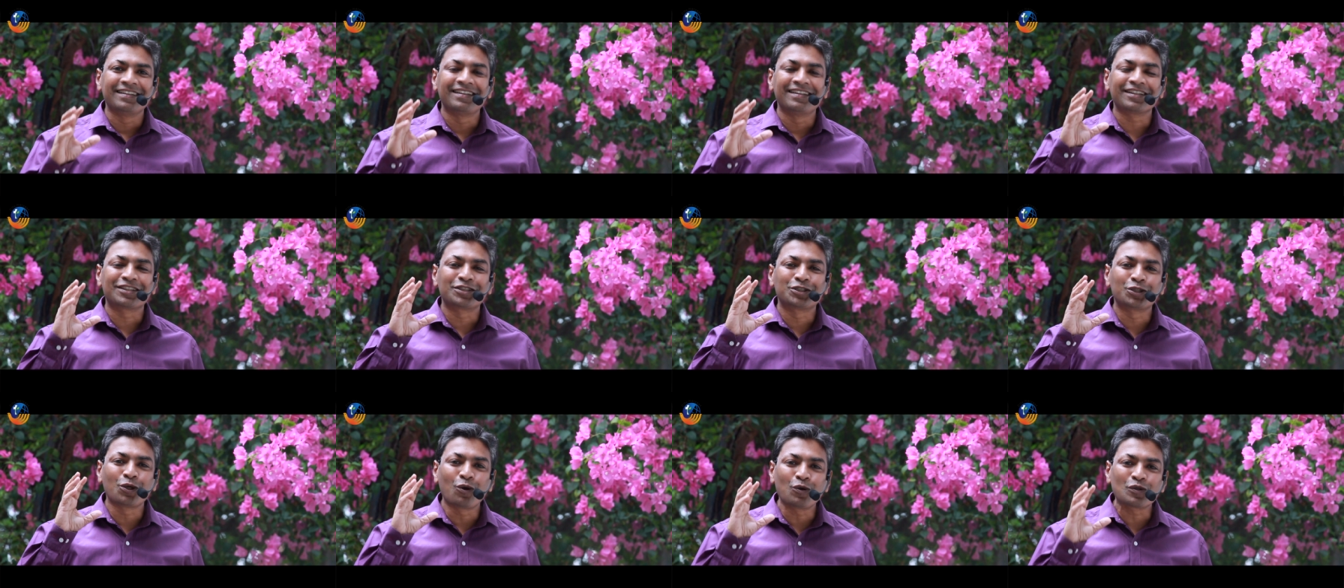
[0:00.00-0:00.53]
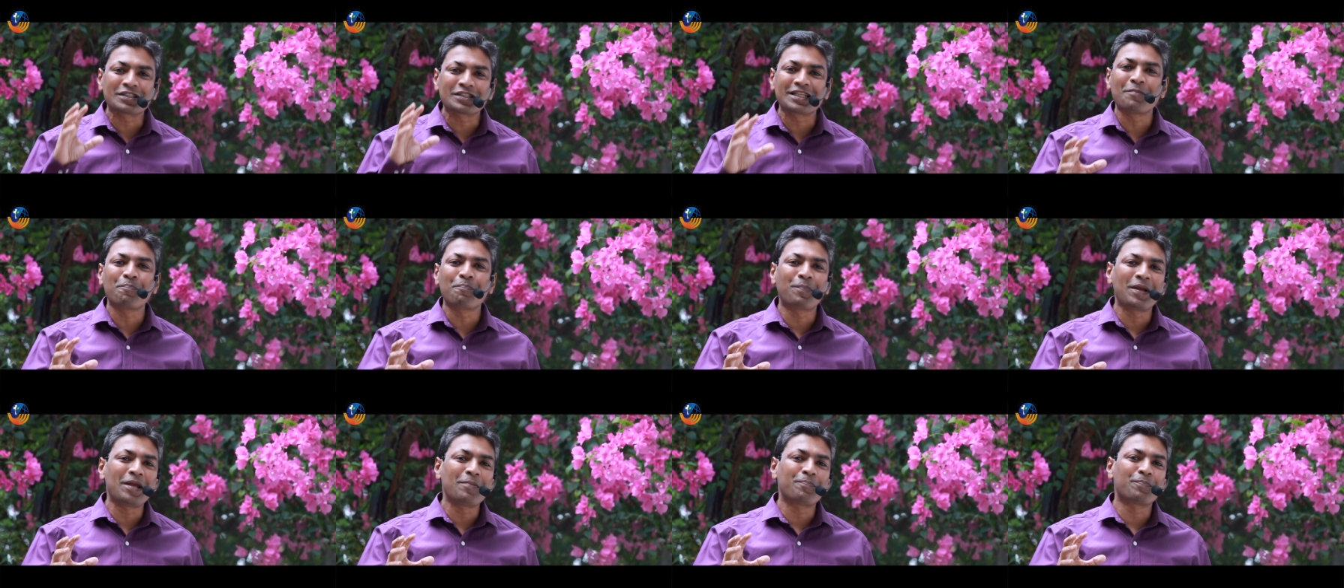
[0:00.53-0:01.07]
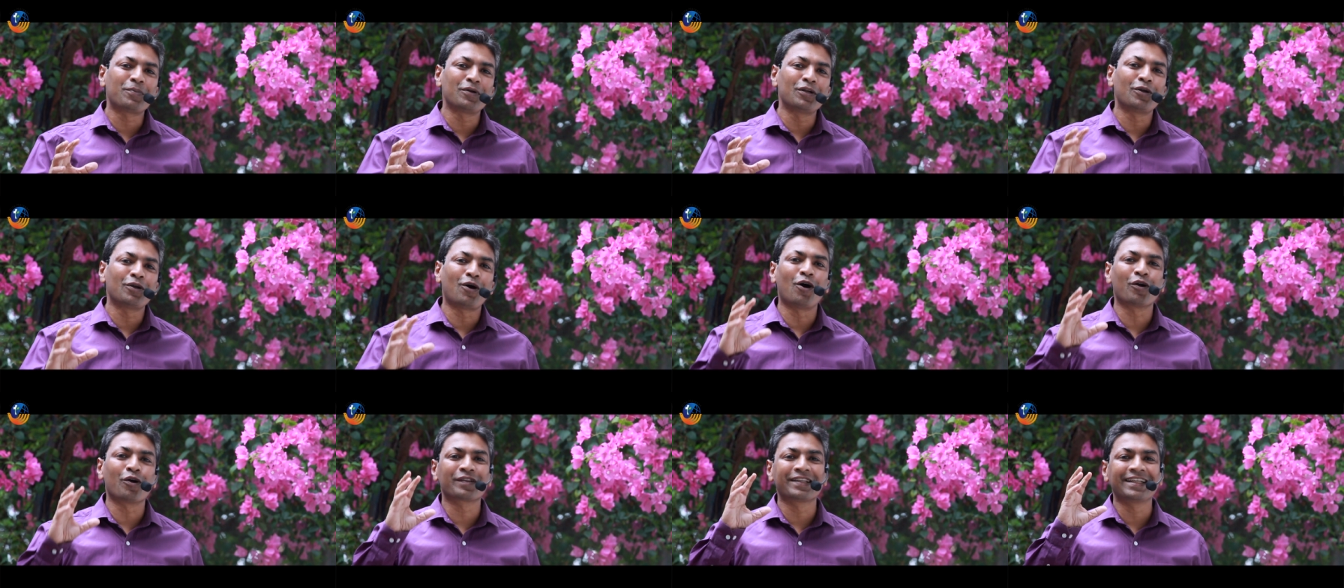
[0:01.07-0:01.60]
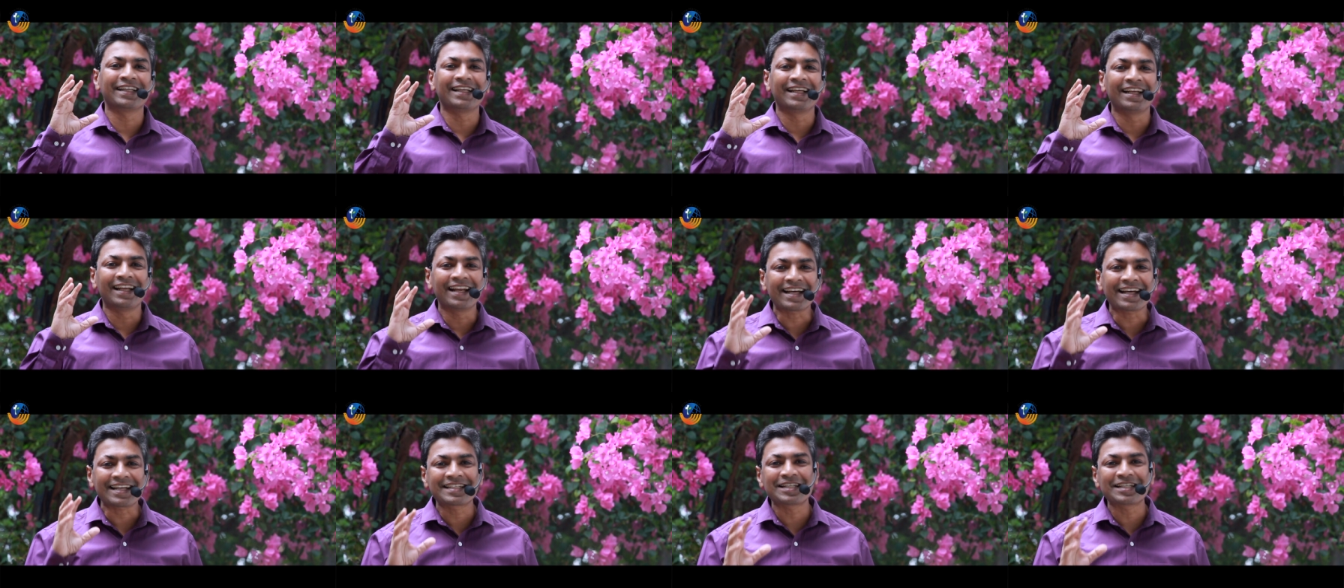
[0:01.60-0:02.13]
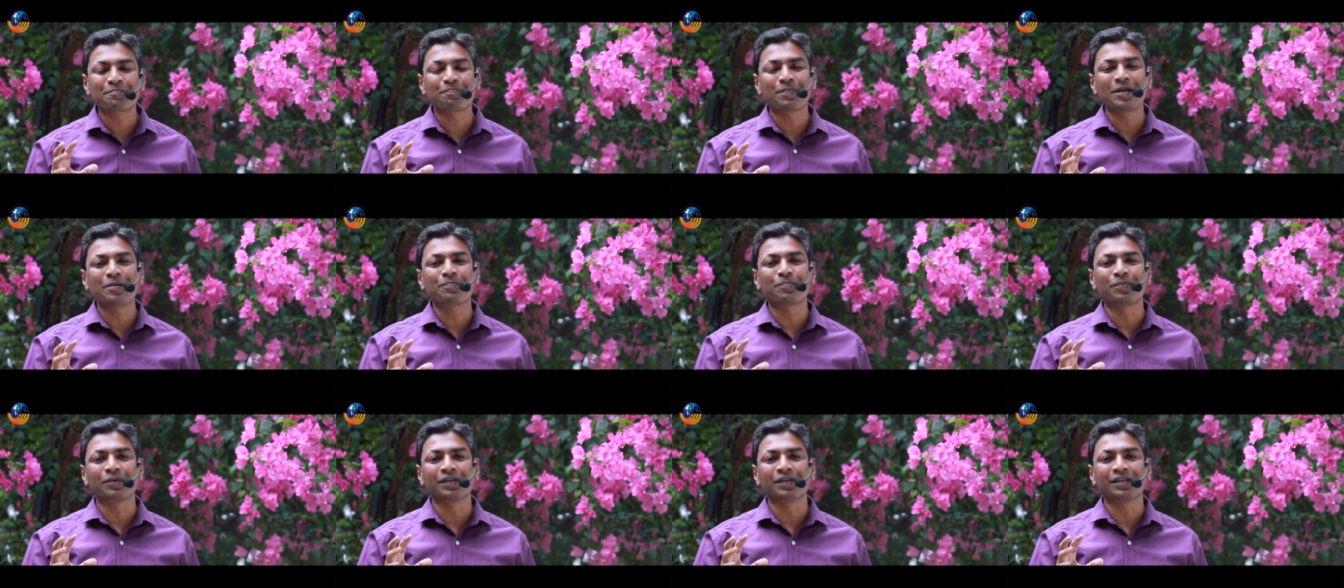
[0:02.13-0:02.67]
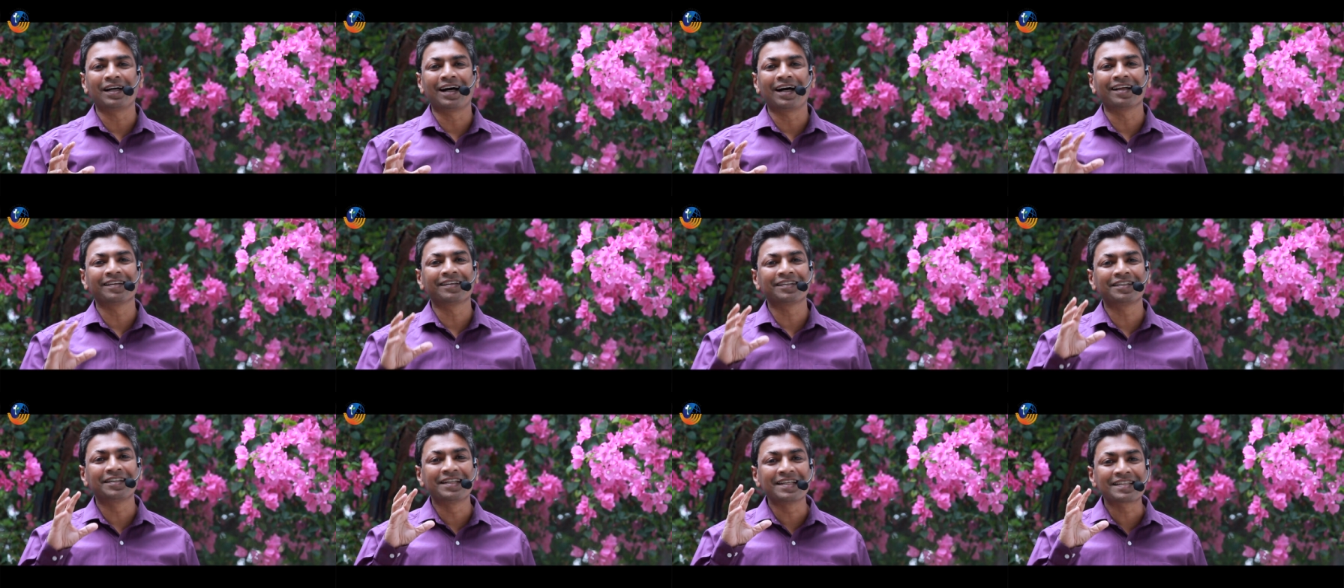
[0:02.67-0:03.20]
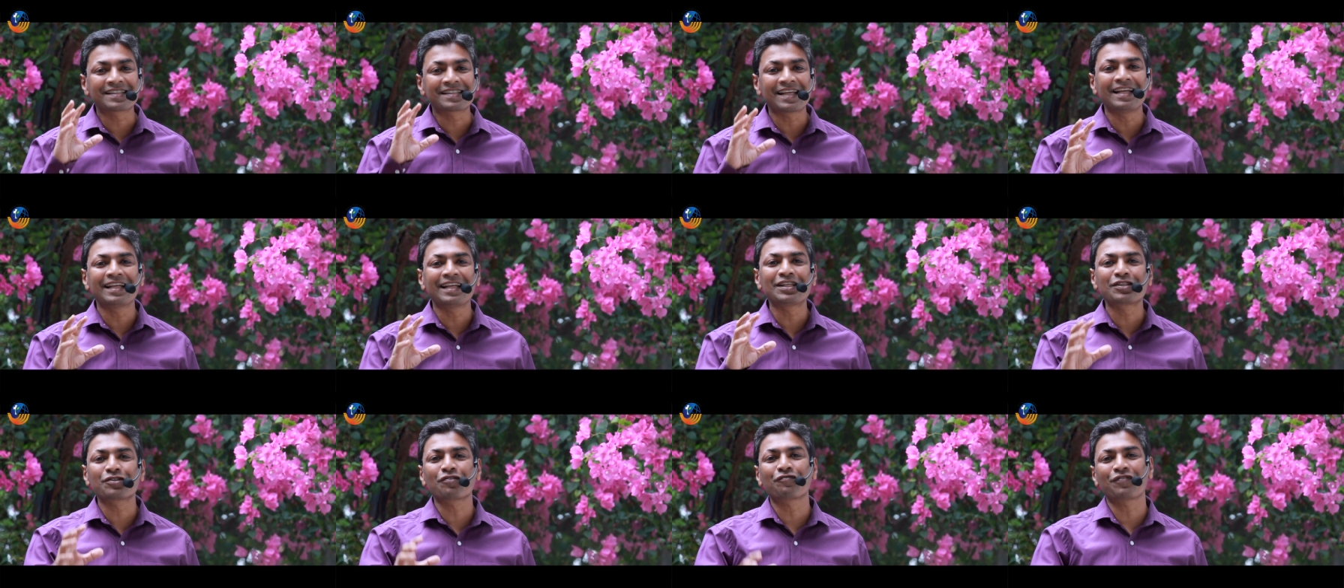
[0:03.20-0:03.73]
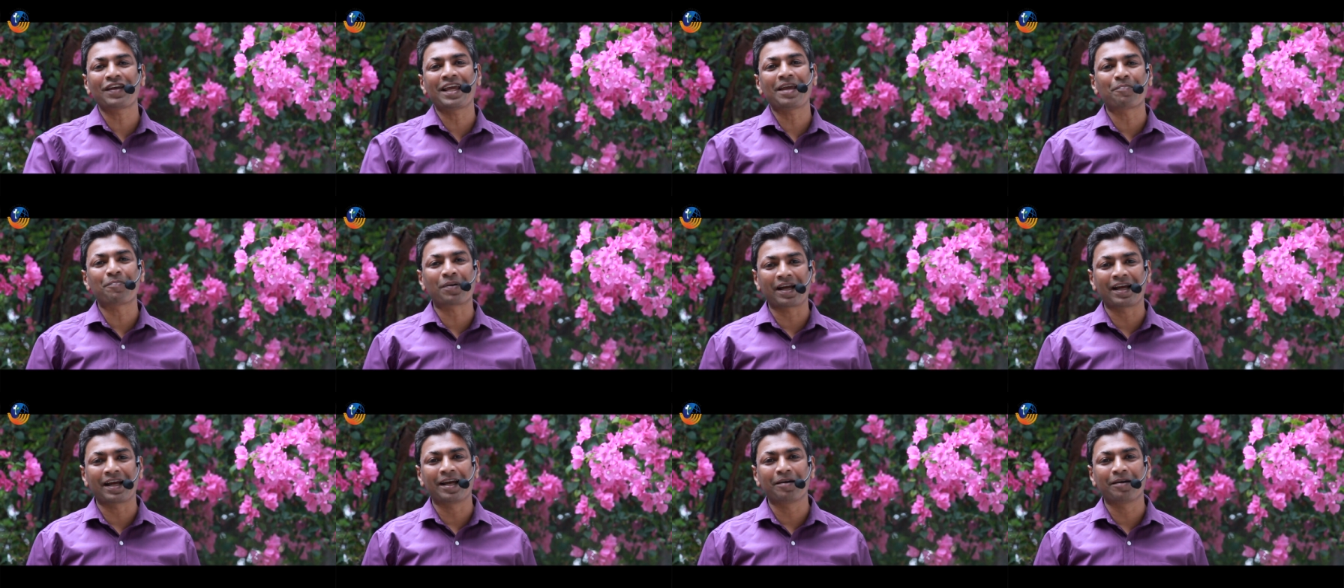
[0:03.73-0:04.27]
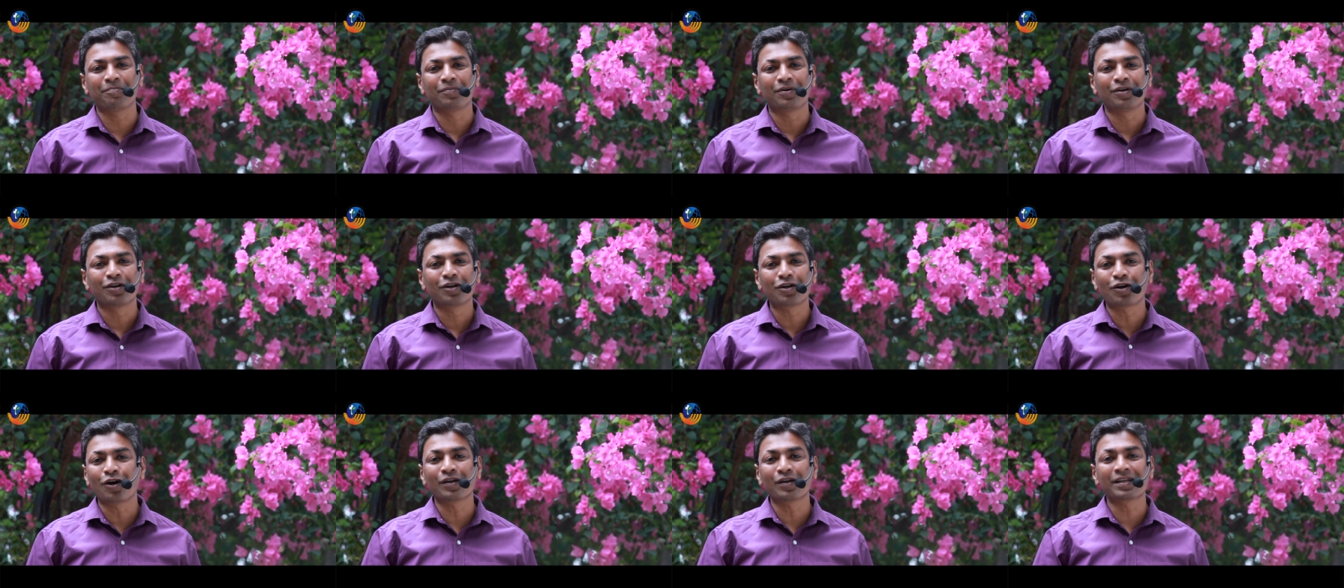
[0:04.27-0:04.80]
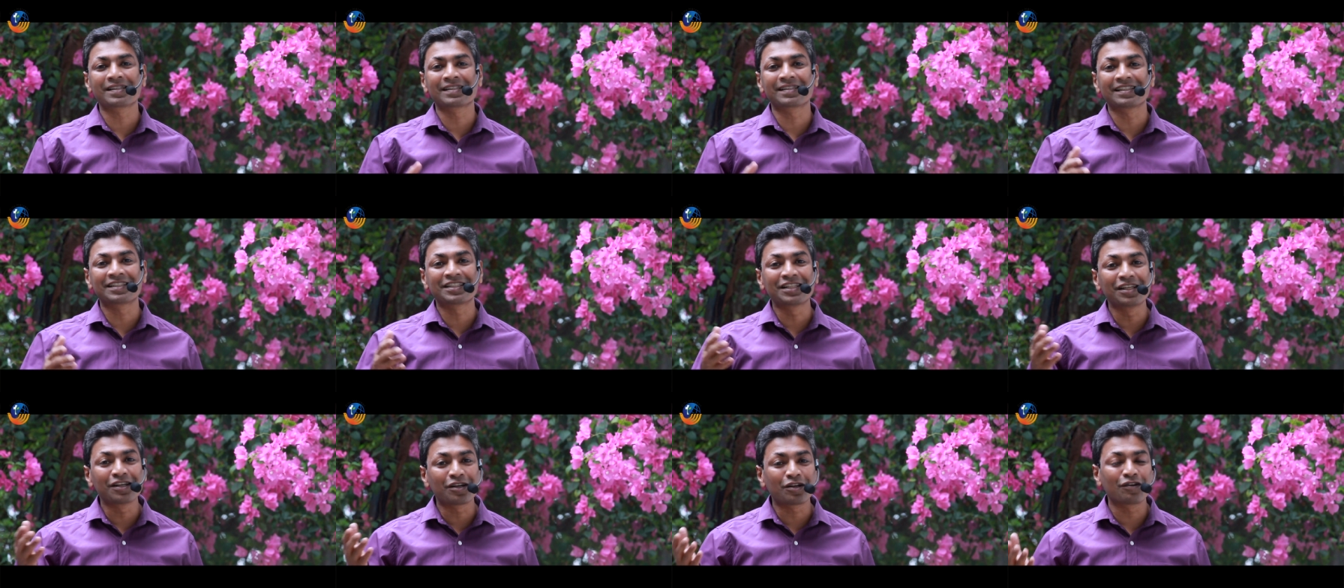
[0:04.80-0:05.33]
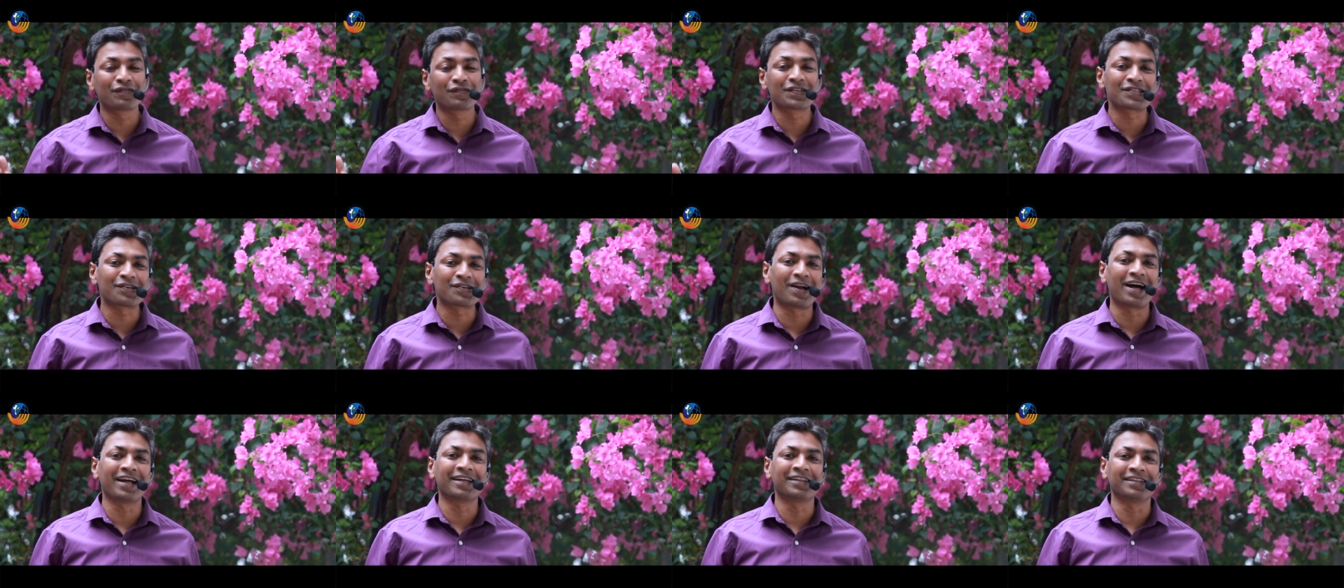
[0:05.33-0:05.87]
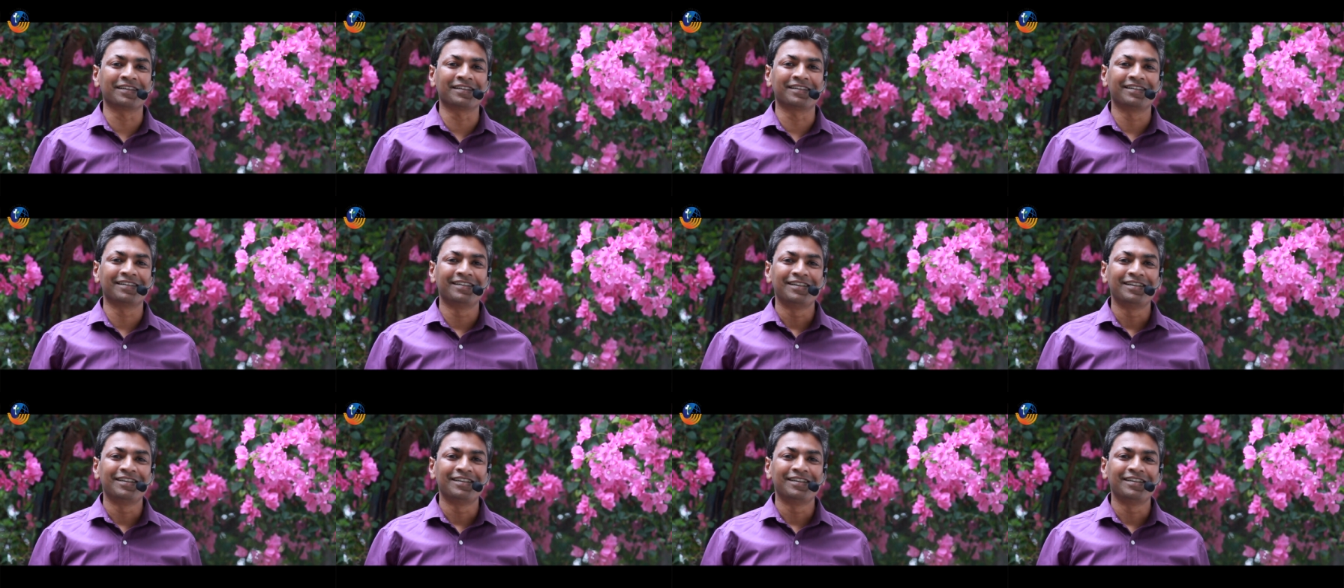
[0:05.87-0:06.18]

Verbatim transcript: the chosen people or the elected people are the descendants of Abraham, called as the children of Israel.